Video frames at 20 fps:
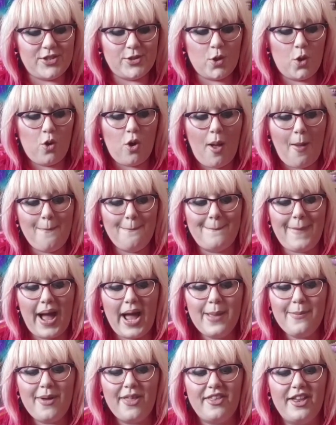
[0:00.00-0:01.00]
so
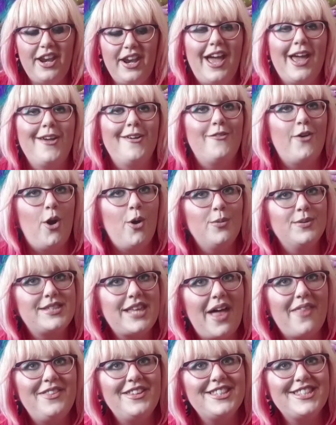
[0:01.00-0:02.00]
my mother and I have
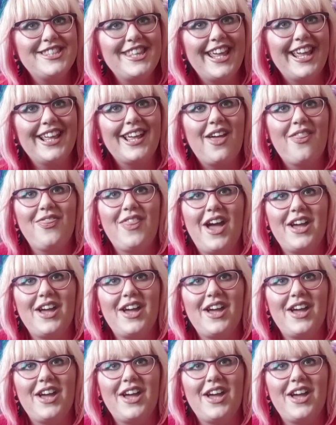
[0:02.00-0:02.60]
always had this thing